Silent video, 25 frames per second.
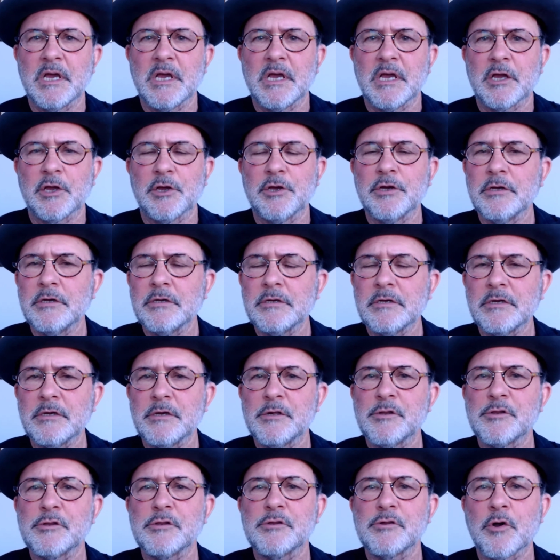Goethe is
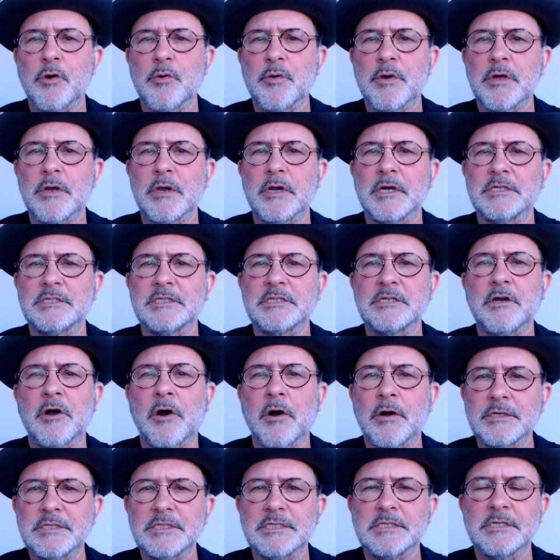showing us
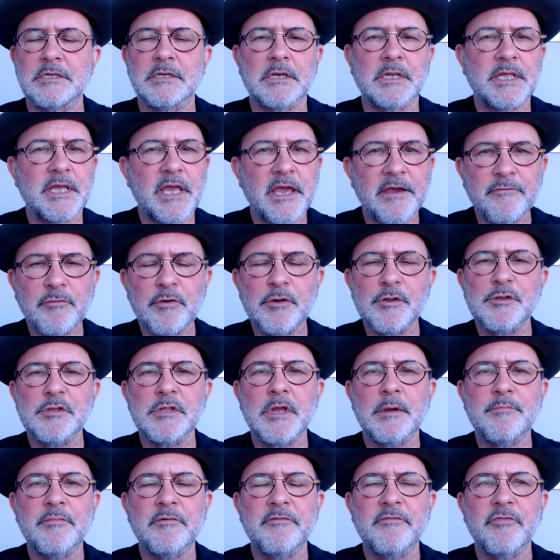constantly, every
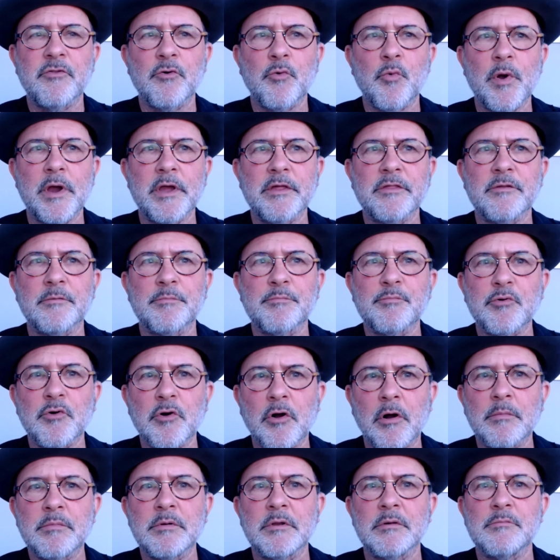step of the way, the
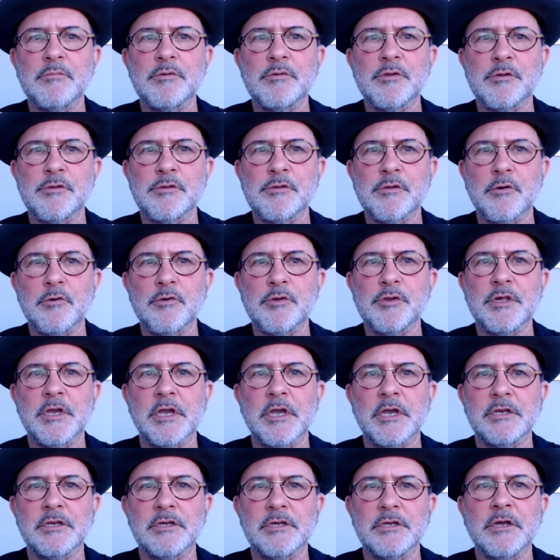problems
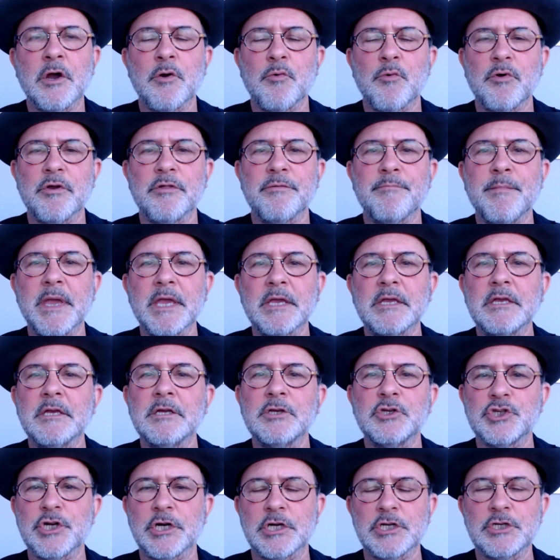associated with making
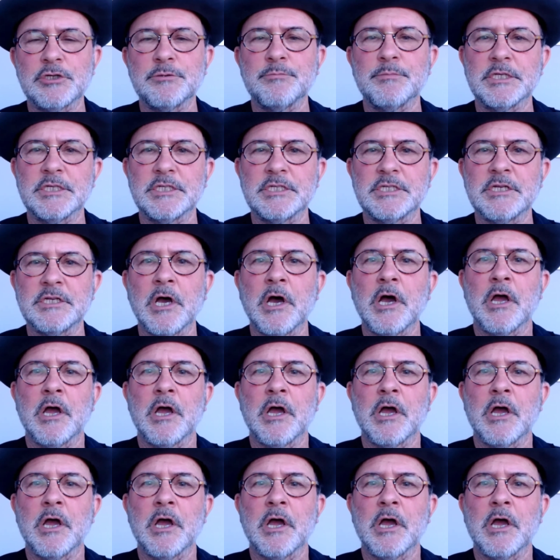judgments